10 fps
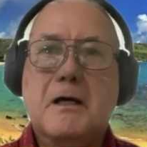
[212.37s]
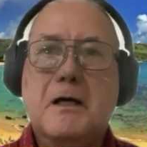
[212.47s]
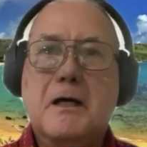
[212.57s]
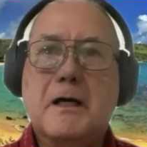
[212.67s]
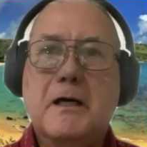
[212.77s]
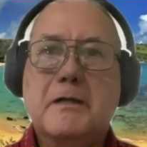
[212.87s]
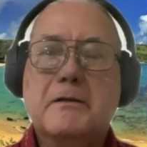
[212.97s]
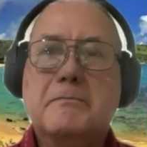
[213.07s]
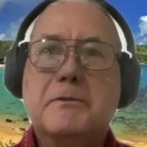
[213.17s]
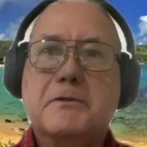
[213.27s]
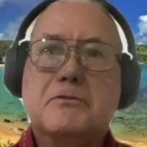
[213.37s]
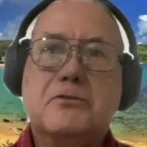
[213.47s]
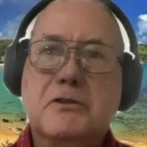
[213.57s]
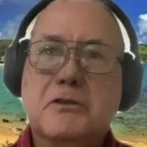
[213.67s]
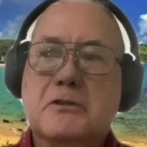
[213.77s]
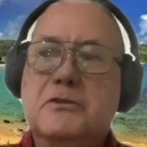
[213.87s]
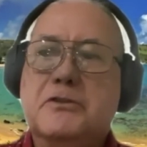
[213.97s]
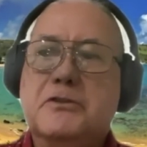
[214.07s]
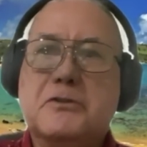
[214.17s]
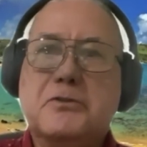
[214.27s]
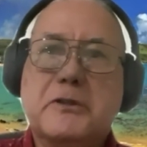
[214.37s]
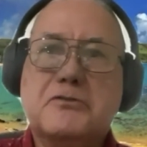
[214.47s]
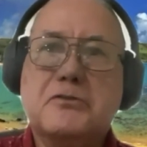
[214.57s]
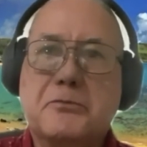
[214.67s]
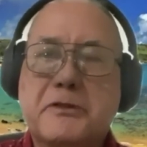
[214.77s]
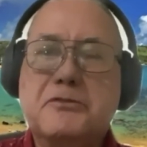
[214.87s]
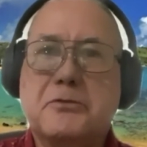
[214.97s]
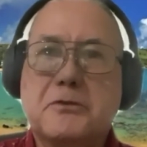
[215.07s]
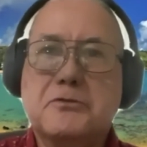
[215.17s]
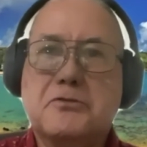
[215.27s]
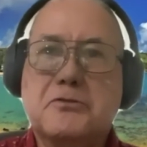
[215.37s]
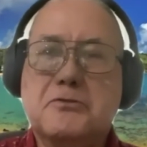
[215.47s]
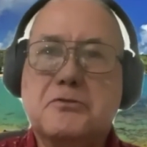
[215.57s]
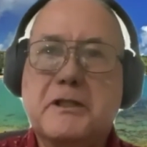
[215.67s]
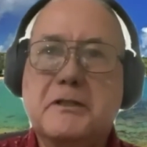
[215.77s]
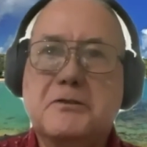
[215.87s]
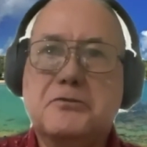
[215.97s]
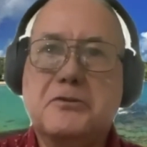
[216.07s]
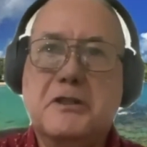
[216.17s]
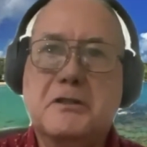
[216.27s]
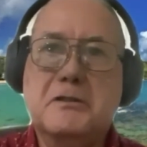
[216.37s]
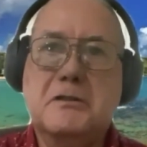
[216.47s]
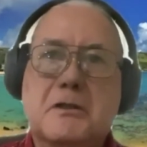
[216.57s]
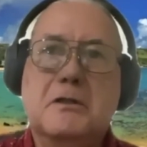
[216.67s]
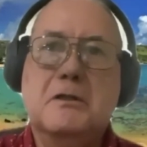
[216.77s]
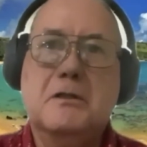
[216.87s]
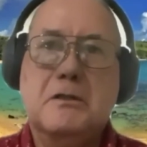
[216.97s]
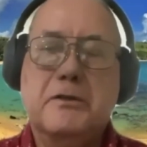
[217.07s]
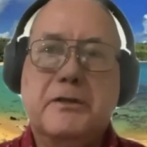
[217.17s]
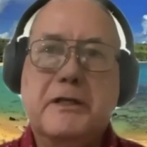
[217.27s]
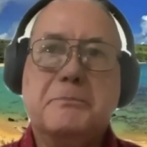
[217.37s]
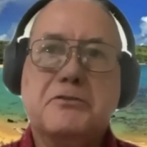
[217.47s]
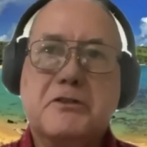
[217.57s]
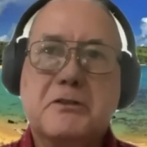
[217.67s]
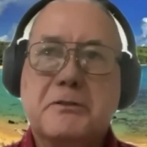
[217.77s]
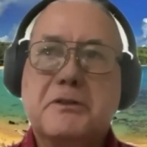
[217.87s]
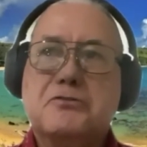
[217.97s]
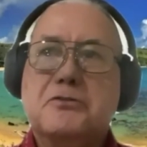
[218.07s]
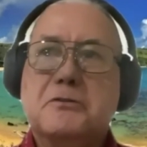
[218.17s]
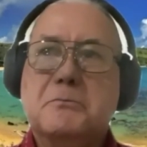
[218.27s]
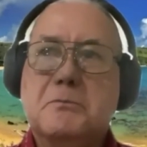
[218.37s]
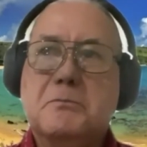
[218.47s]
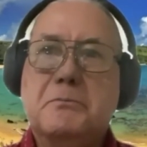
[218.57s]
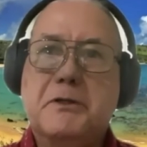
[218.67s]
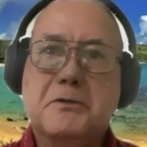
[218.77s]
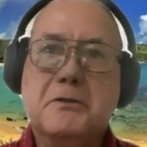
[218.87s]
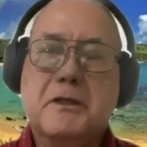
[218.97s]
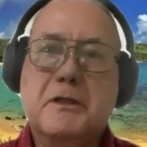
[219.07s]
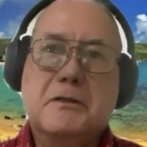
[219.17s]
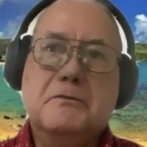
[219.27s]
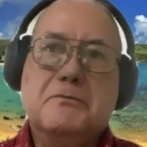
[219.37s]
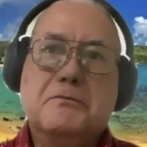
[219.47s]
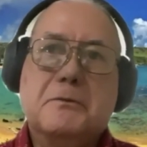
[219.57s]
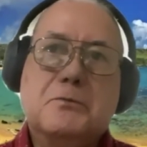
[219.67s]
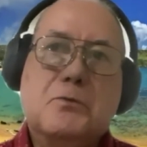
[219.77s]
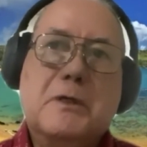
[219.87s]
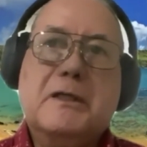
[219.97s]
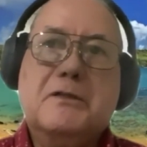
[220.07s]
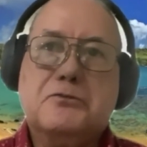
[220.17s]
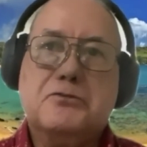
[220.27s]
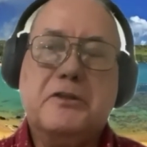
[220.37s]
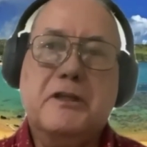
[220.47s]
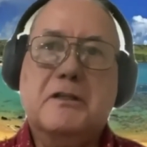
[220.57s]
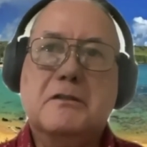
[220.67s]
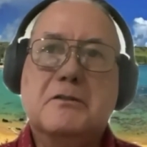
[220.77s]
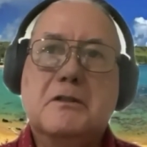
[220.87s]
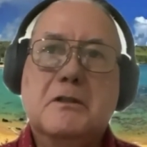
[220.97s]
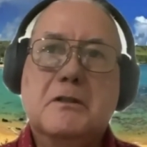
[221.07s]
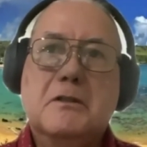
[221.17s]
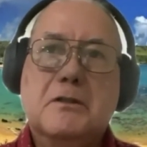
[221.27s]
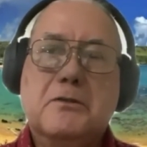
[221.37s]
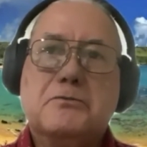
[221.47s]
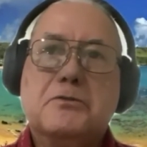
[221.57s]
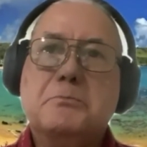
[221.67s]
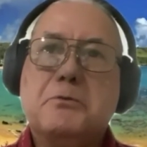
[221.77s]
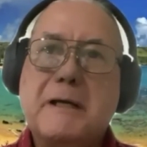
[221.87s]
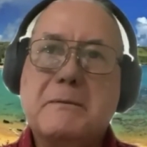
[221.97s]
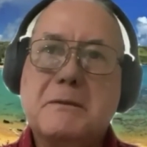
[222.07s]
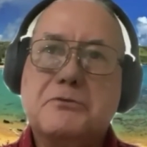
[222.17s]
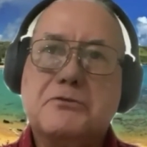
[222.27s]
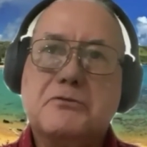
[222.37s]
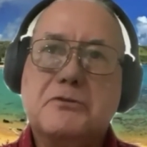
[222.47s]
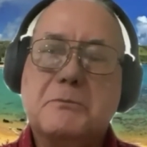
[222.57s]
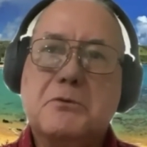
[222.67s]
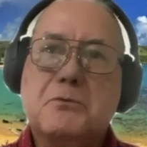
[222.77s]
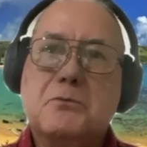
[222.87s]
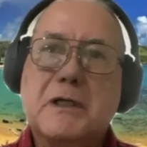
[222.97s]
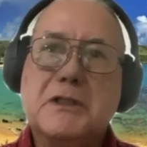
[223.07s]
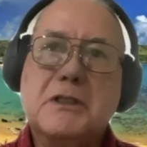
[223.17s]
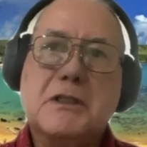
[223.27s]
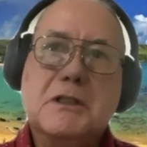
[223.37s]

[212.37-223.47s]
have been doing some research to try to understand that particular issue better. And from what I understand, there are two problems. Number one,